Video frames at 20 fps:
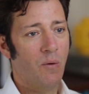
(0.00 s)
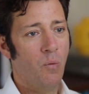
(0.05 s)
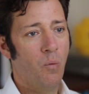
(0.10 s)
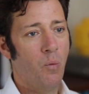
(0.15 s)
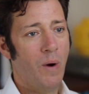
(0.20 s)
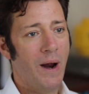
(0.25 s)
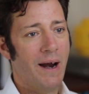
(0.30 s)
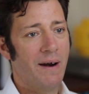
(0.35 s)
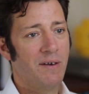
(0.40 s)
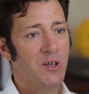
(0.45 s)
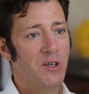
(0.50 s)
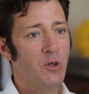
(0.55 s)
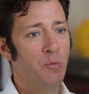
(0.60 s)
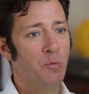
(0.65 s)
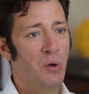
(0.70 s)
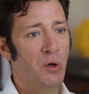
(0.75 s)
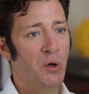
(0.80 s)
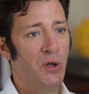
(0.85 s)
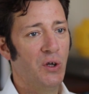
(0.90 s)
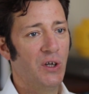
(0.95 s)
where
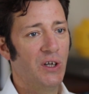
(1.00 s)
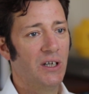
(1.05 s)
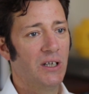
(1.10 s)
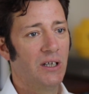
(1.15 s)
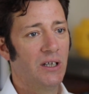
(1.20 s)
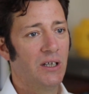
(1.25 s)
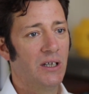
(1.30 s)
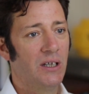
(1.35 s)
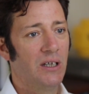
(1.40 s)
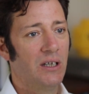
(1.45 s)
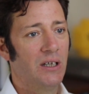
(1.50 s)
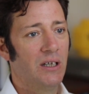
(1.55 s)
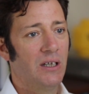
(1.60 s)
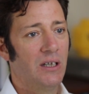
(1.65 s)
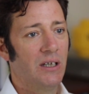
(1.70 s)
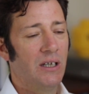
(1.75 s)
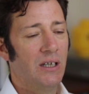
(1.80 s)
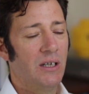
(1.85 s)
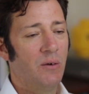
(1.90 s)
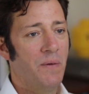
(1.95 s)
you put
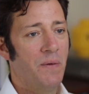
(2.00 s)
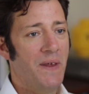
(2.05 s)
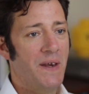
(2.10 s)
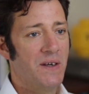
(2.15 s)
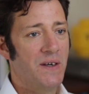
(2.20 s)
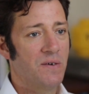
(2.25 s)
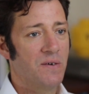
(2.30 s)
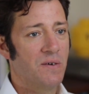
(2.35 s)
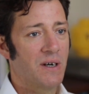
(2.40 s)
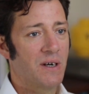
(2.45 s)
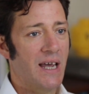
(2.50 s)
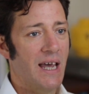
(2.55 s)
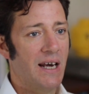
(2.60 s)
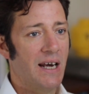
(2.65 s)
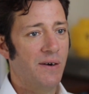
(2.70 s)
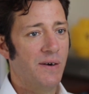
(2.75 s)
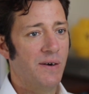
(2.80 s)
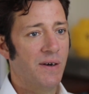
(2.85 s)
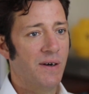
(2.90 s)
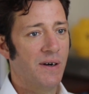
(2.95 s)
within your
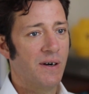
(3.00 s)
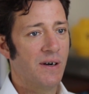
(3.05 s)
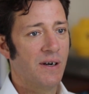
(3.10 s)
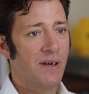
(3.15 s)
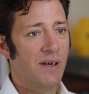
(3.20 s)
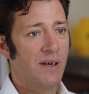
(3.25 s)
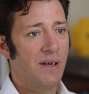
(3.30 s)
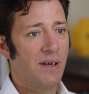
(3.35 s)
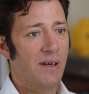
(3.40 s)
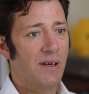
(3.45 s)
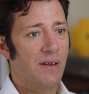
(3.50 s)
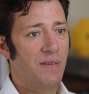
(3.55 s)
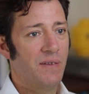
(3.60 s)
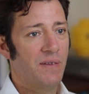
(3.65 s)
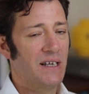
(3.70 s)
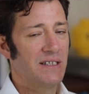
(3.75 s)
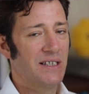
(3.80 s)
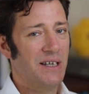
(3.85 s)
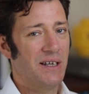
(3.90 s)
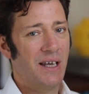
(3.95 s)
calendar
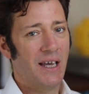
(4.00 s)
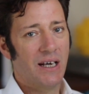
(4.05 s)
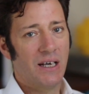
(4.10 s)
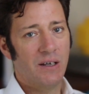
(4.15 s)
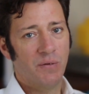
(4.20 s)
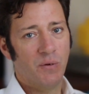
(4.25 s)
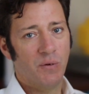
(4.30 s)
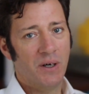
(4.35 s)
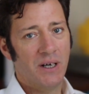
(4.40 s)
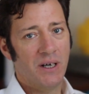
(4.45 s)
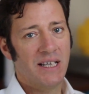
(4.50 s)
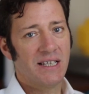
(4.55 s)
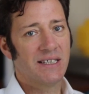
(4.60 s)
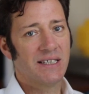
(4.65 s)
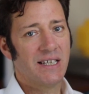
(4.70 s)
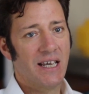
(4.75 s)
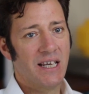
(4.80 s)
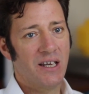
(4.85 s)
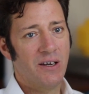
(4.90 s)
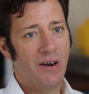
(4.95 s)
things that you can't avoid.
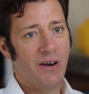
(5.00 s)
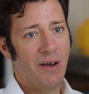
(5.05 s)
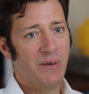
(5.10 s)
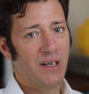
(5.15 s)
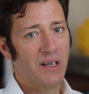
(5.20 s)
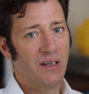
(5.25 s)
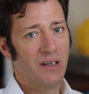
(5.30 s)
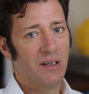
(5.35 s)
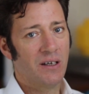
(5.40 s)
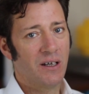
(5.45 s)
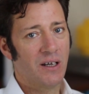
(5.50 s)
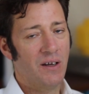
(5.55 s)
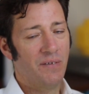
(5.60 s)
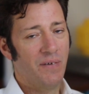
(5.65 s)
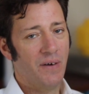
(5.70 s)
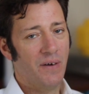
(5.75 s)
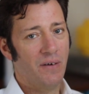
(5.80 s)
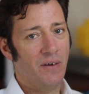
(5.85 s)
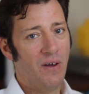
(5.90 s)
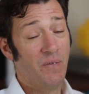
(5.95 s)
Let's say you're having
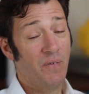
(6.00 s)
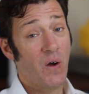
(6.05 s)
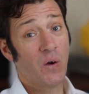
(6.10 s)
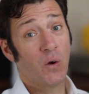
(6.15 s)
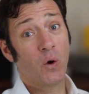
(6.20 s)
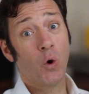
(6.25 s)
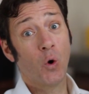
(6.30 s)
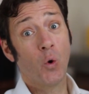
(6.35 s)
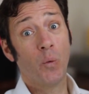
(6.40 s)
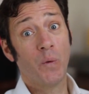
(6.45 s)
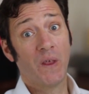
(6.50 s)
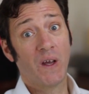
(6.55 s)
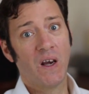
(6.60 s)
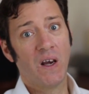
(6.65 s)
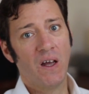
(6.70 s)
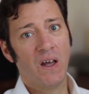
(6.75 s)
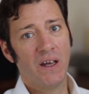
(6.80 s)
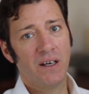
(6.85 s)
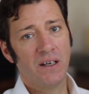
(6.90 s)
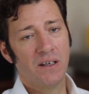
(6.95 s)
a phone call with a
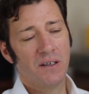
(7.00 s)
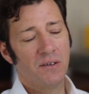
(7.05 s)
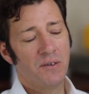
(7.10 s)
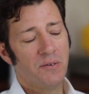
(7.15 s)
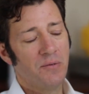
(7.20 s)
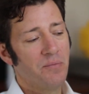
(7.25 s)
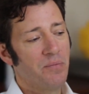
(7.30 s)
client.